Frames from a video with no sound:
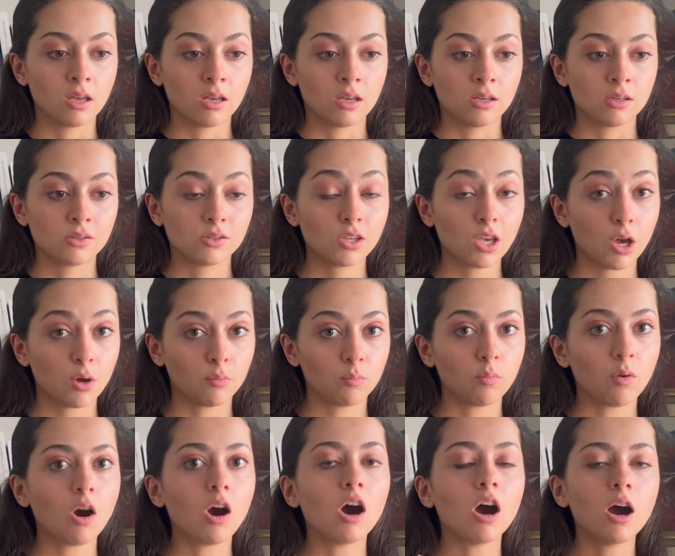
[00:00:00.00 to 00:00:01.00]
So
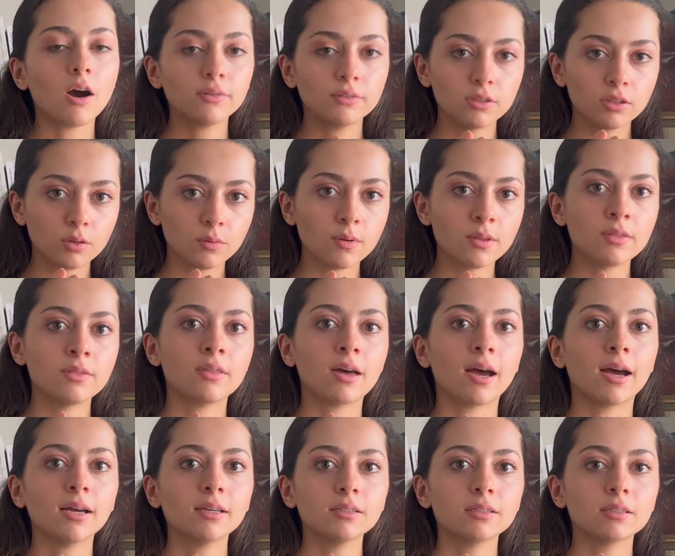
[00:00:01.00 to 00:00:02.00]
after doing
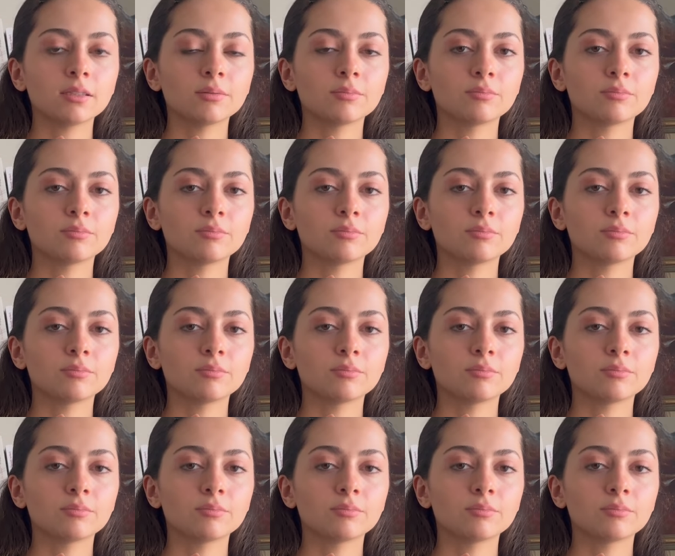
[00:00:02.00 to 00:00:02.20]
that,